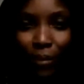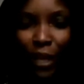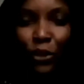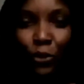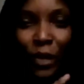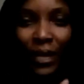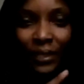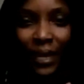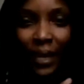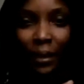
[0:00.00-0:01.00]
You can
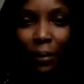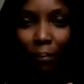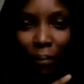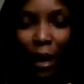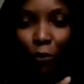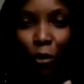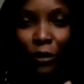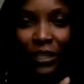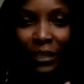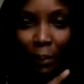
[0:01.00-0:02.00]
take my word
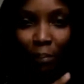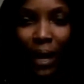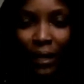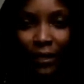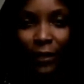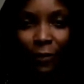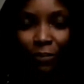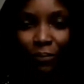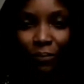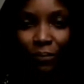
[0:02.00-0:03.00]
to the bank.
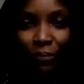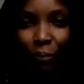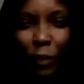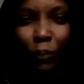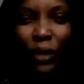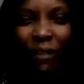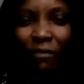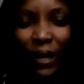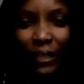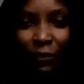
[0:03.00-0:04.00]
People are
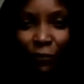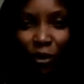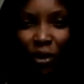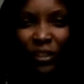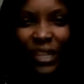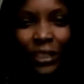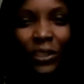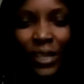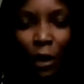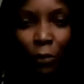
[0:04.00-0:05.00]
fighting for us. Let us
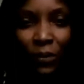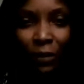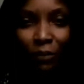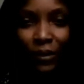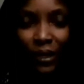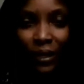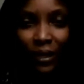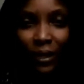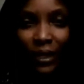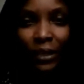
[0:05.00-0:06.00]
help them.
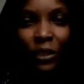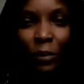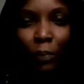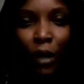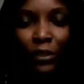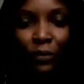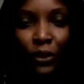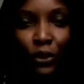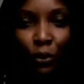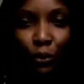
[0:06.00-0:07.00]
Let us be part of the
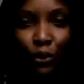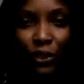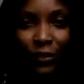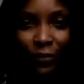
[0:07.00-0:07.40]
solution.